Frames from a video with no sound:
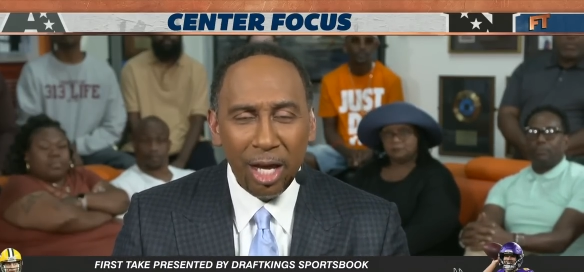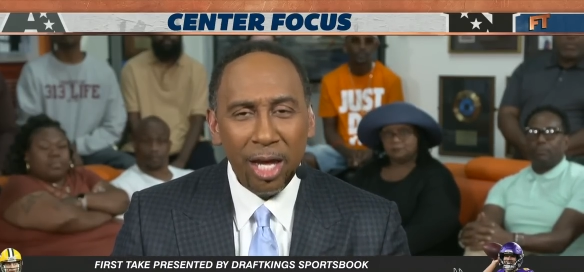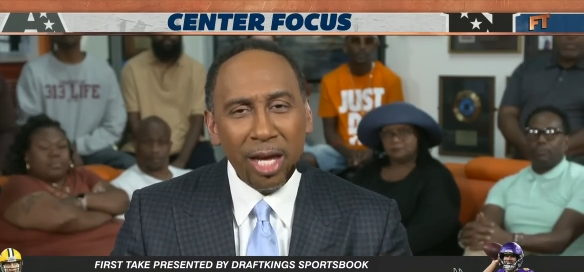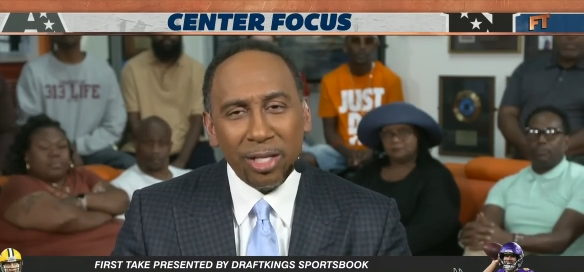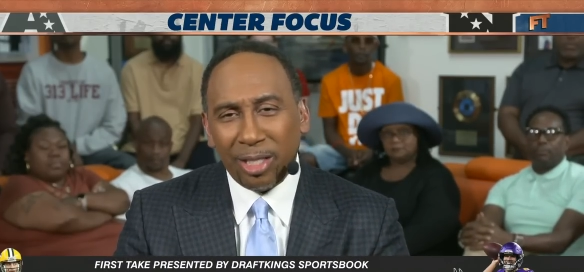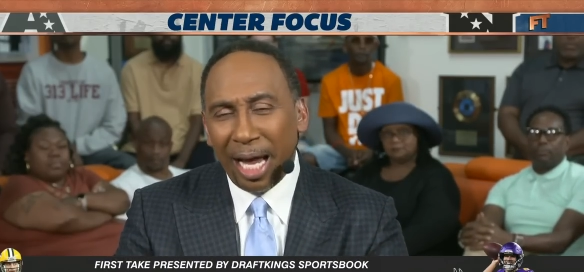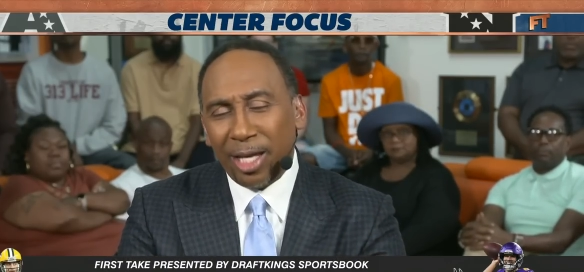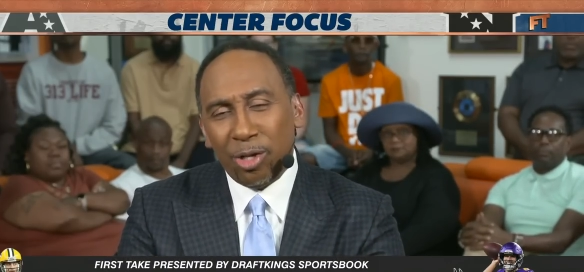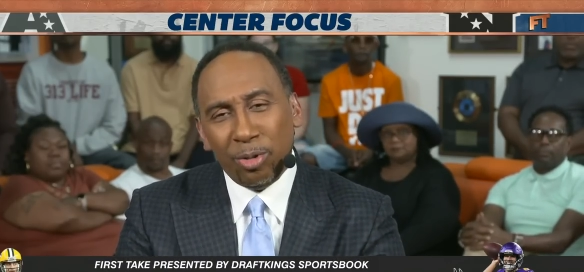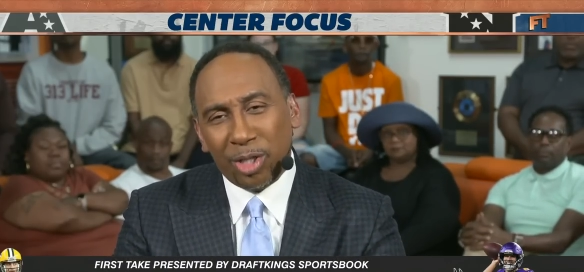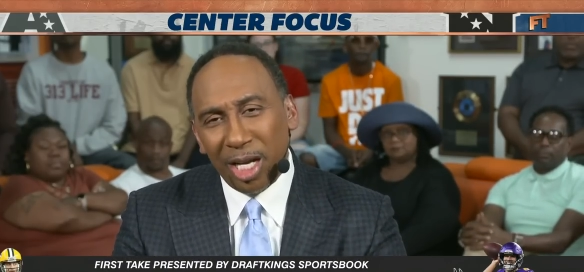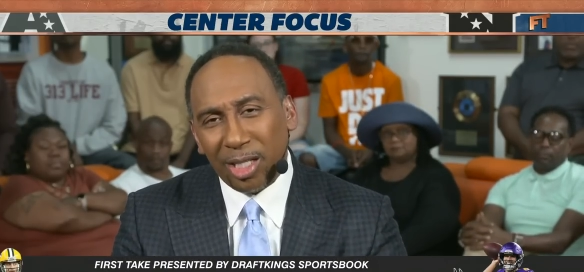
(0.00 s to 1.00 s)
Speaker 1: It's like you
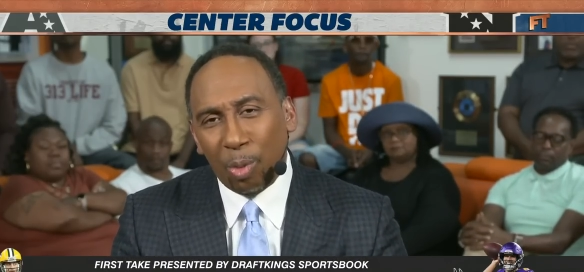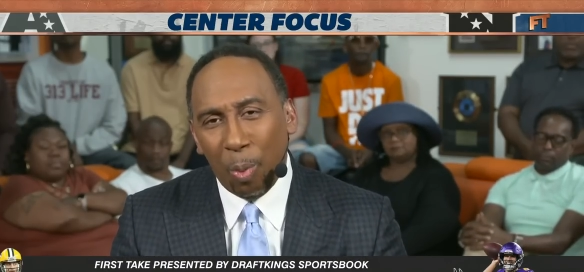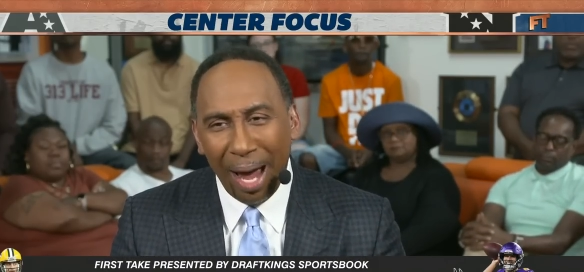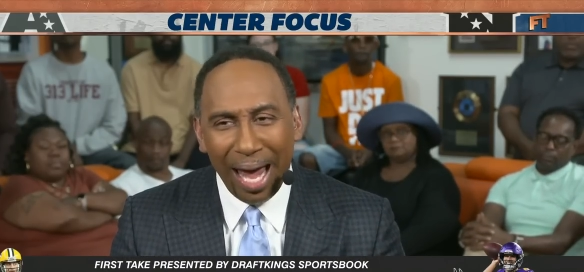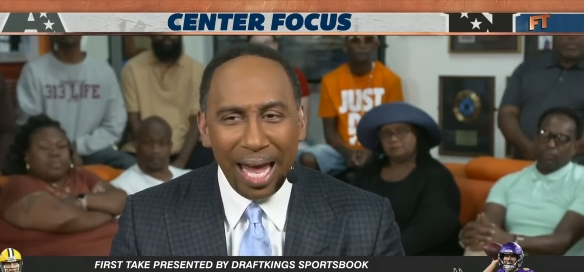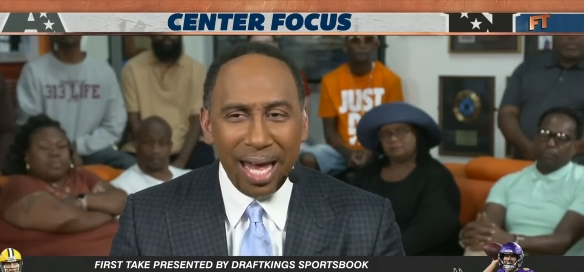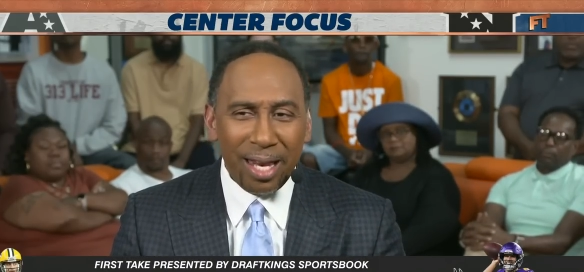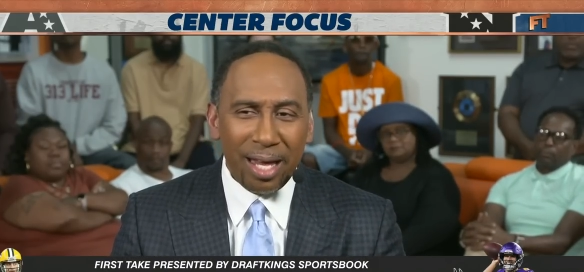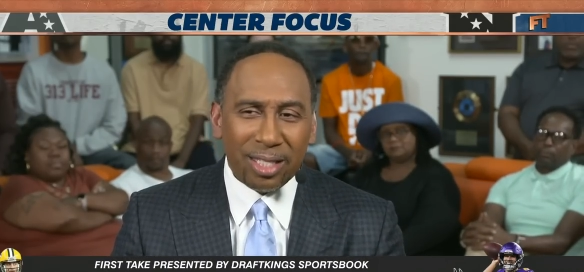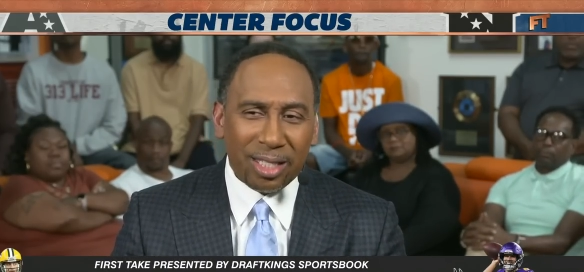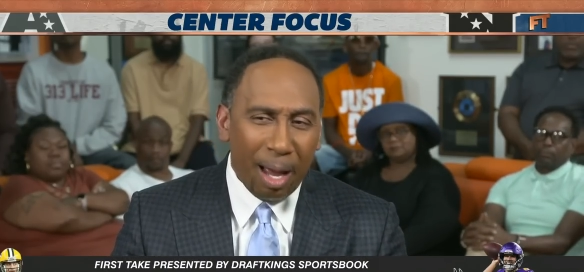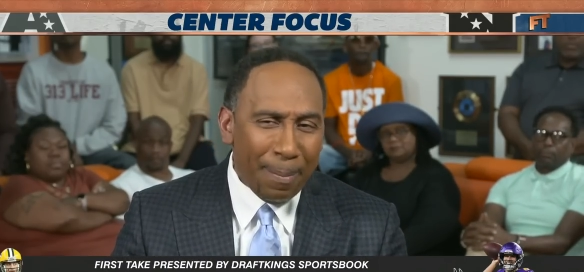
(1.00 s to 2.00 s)
just wait.
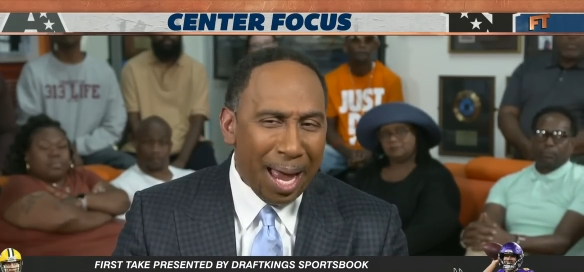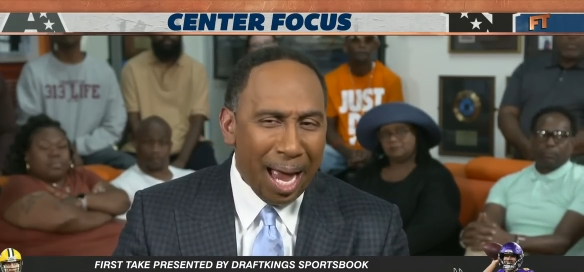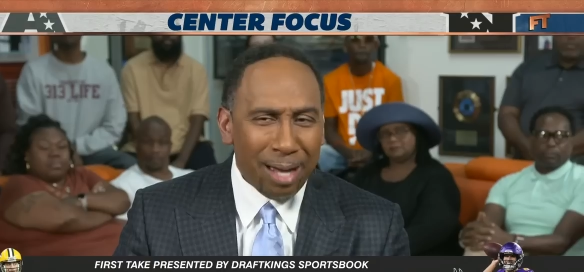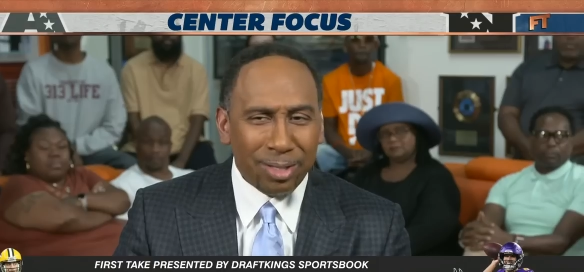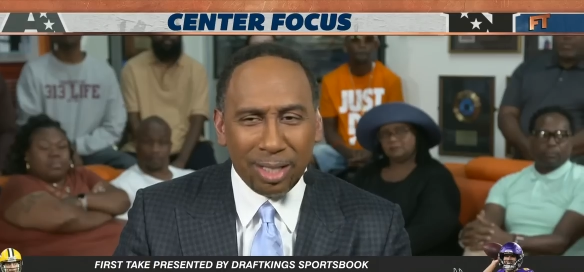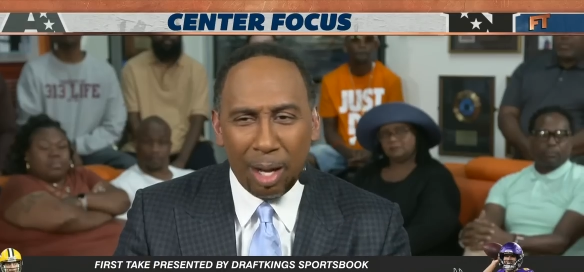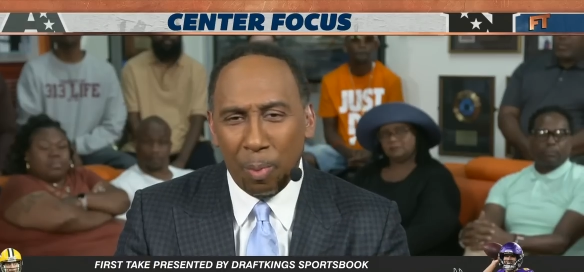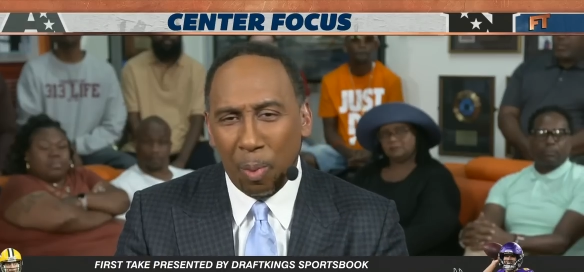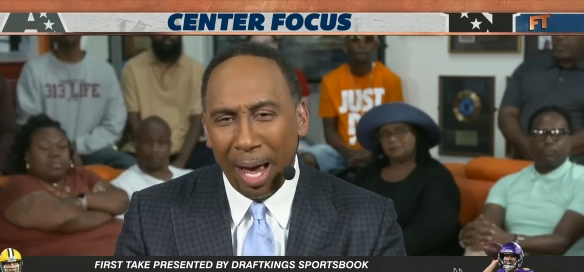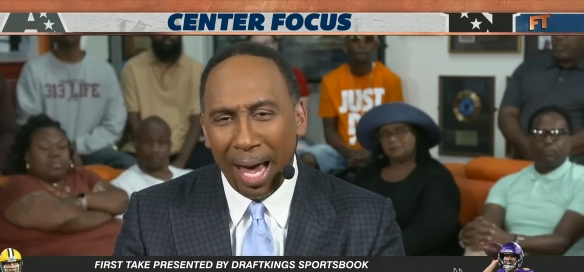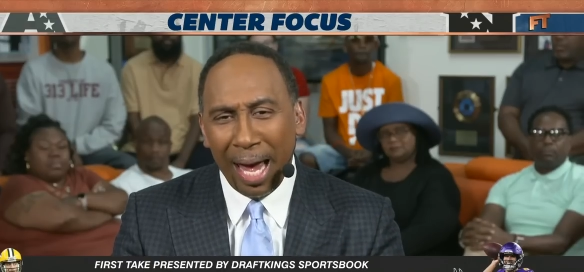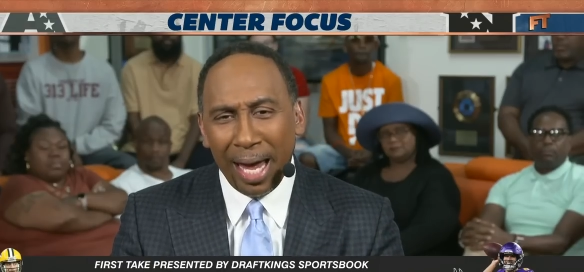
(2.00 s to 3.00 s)
Somehow, some
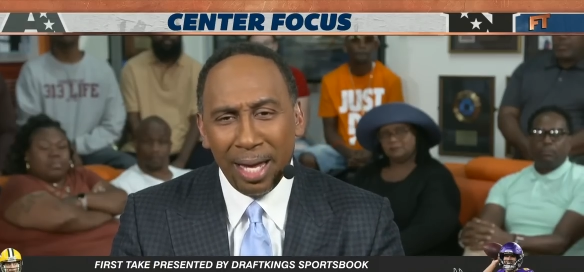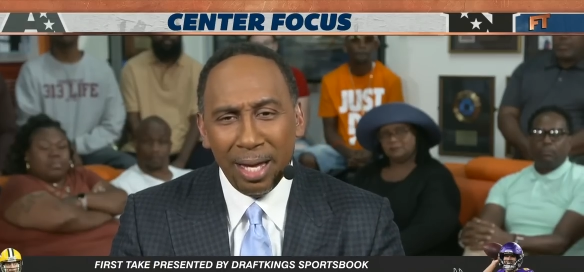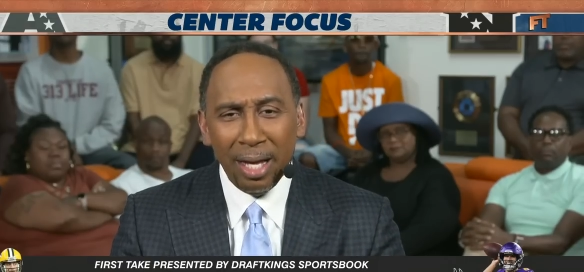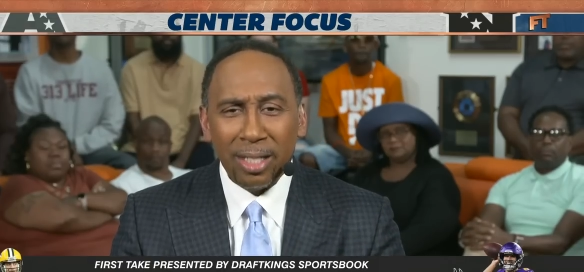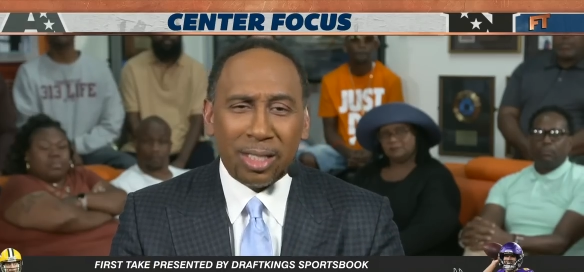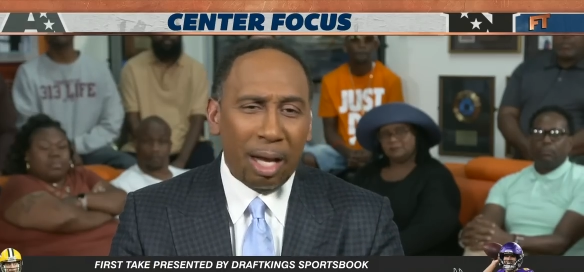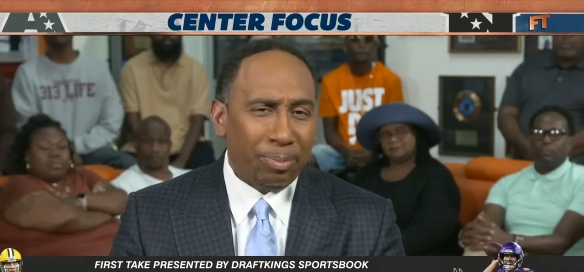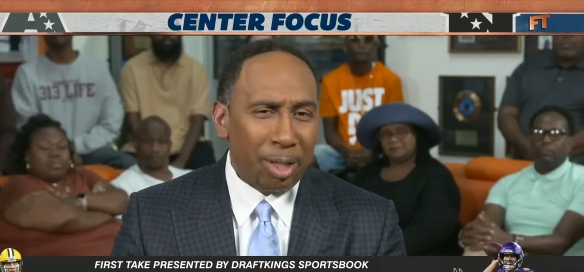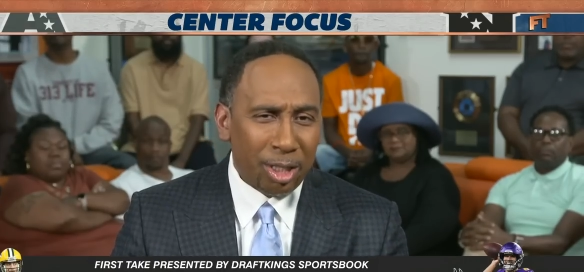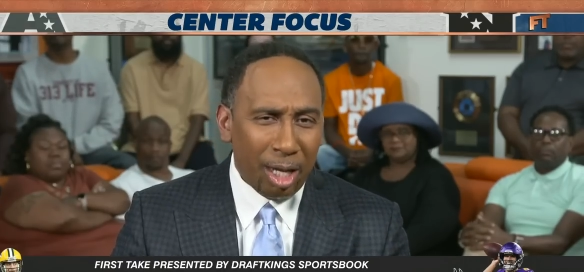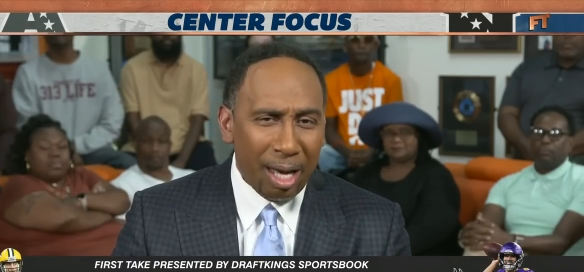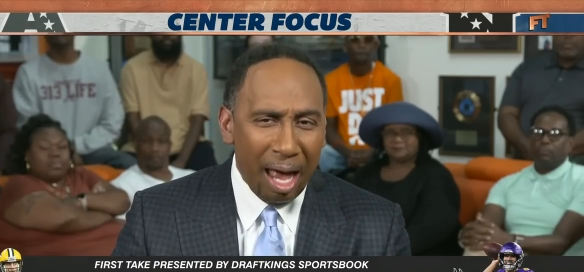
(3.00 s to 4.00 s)
way,
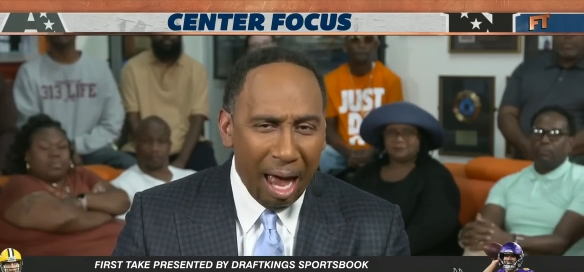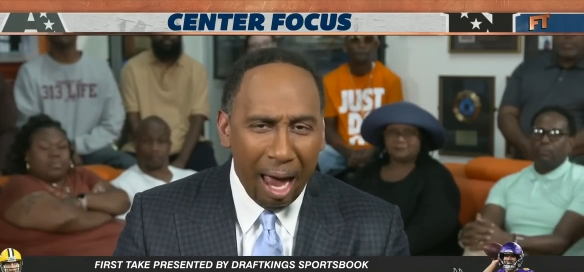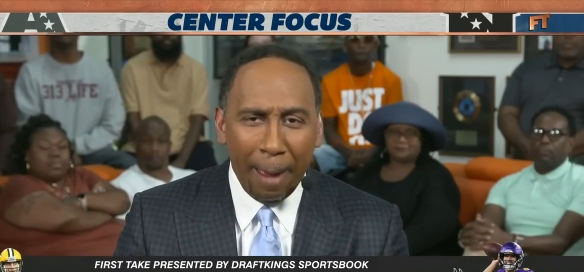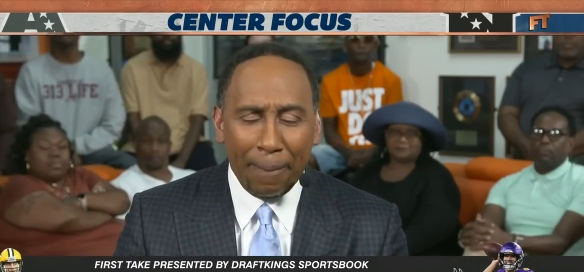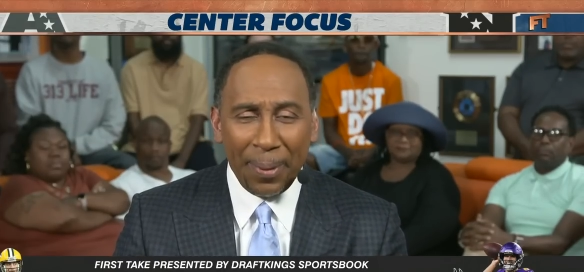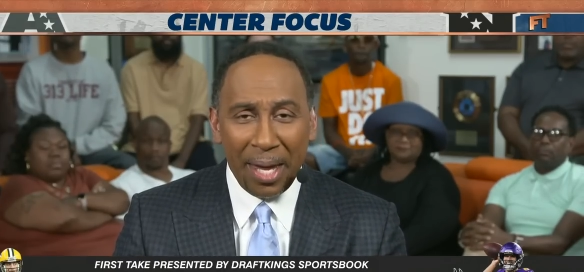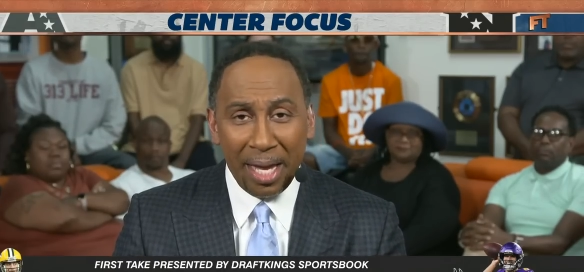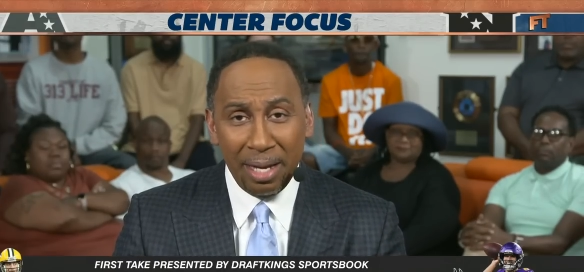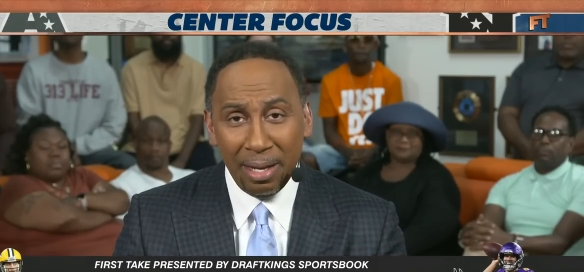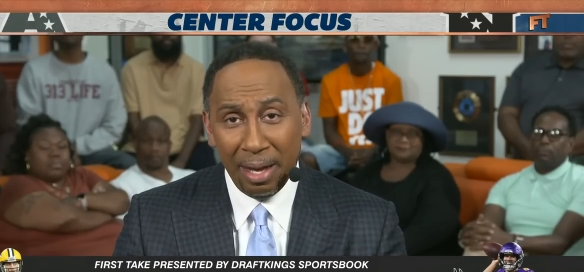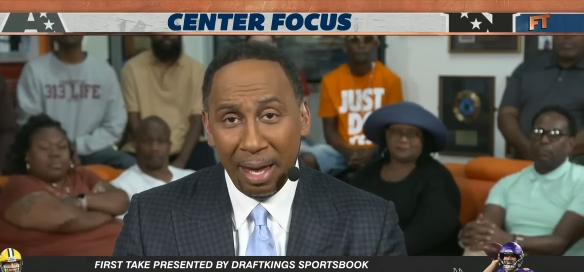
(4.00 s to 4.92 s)
something's going to happen,